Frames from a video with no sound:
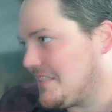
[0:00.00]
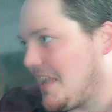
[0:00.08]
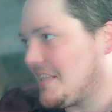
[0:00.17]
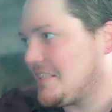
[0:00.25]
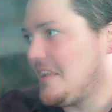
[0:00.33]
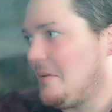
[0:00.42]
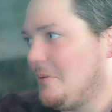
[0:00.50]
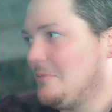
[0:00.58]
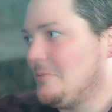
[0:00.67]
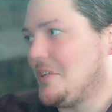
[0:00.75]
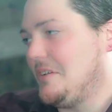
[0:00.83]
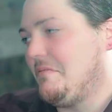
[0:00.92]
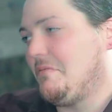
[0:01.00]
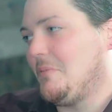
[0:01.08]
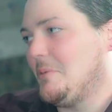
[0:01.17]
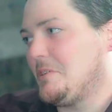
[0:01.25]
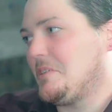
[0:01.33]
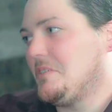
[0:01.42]
That's not what was hidden
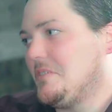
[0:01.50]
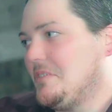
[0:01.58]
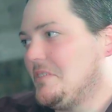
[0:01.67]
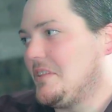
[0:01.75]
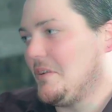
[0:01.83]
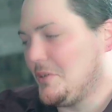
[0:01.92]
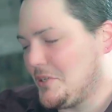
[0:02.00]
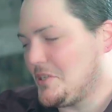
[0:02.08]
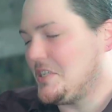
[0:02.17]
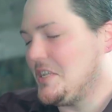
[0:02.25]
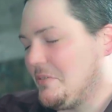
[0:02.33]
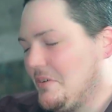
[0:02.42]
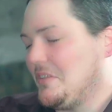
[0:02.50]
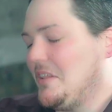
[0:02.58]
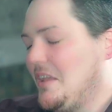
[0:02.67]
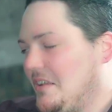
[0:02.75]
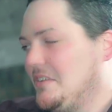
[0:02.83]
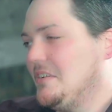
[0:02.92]
from us. There is a secret on
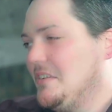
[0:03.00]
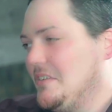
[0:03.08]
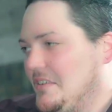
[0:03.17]
that. Yeah.